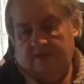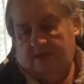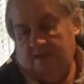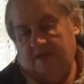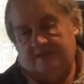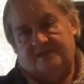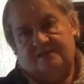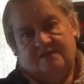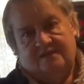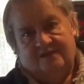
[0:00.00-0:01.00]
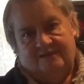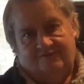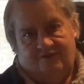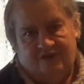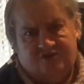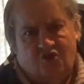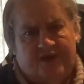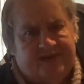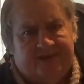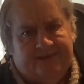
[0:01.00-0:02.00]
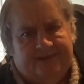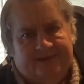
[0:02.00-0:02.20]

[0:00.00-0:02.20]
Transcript: Yes, very exciting.